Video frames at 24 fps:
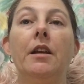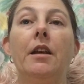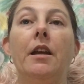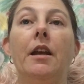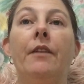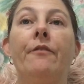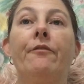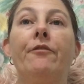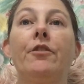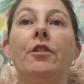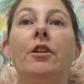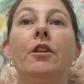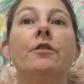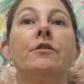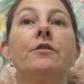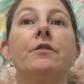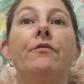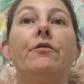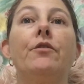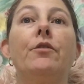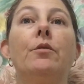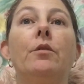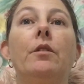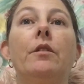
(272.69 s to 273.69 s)
and for those
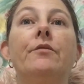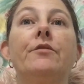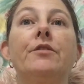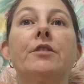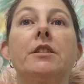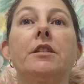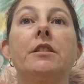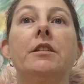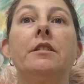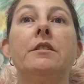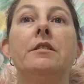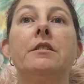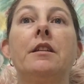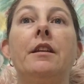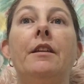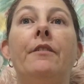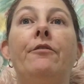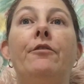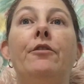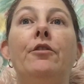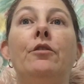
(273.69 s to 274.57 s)
of you overseas, if